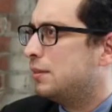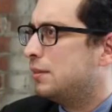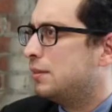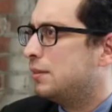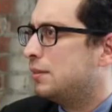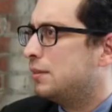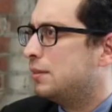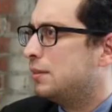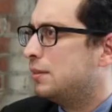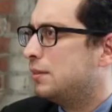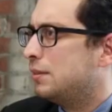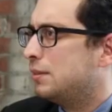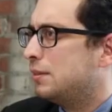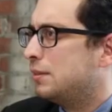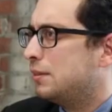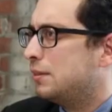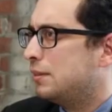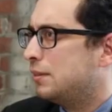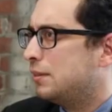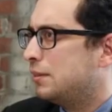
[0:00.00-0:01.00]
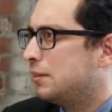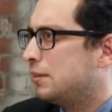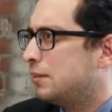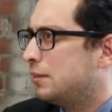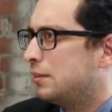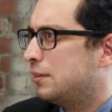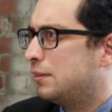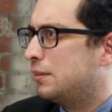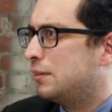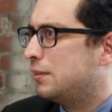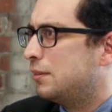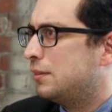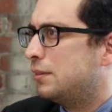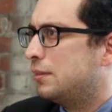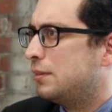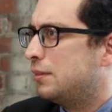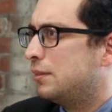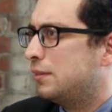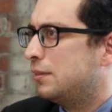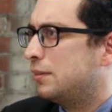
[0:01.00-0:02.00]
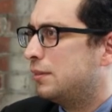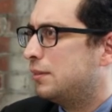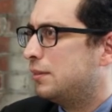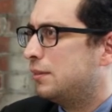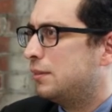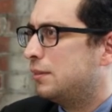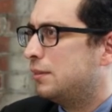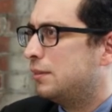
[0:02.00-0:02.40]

The person shown says nothing.